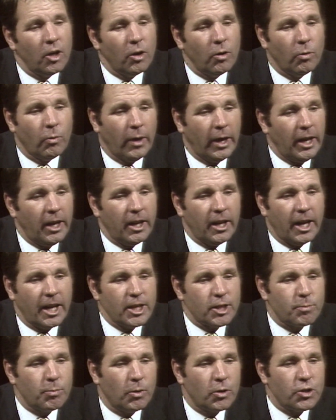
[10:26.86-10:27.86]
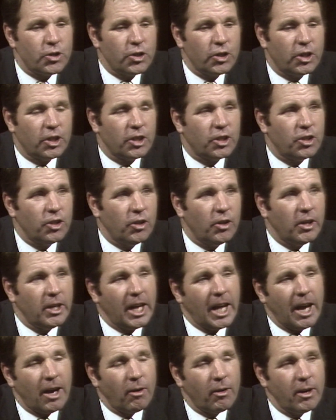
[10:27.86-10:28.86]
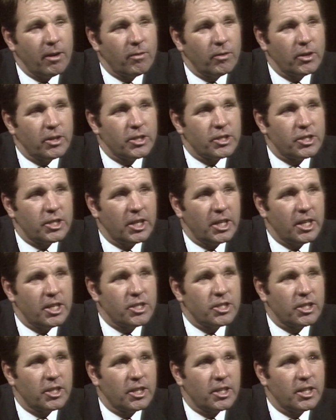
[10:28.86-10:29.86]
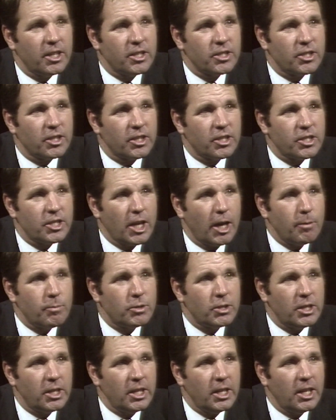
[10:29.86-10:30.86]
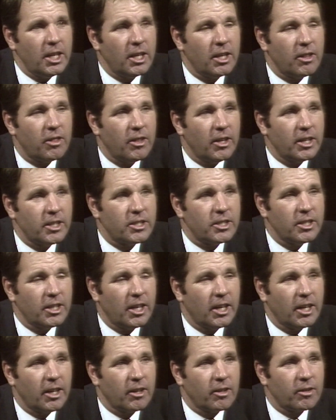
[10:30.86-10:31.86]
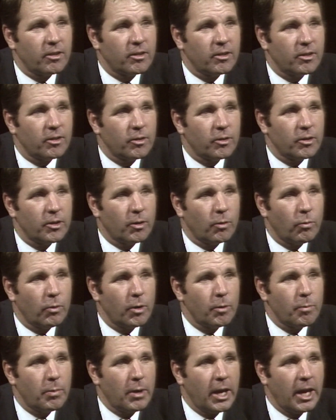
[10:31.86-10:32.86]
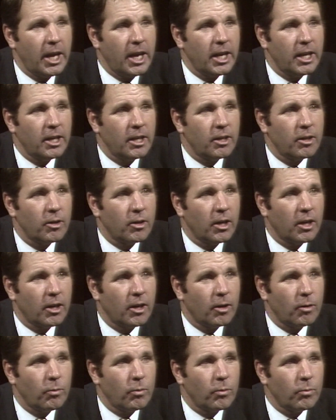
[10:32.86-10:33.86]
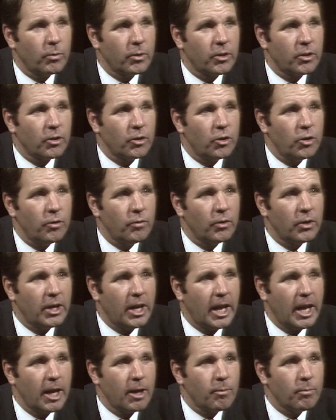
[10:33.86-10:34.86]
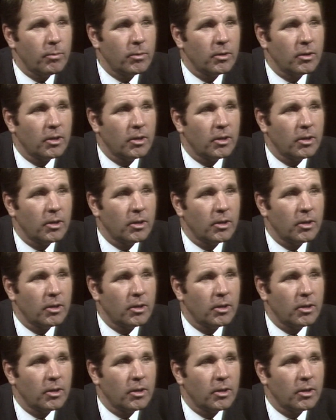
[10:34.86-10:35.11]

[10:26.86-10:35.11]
Well, I suppose you could do it. However, you see, is it a, is it a subsidy that uh, that we're paying uh, with the Hoover Dam?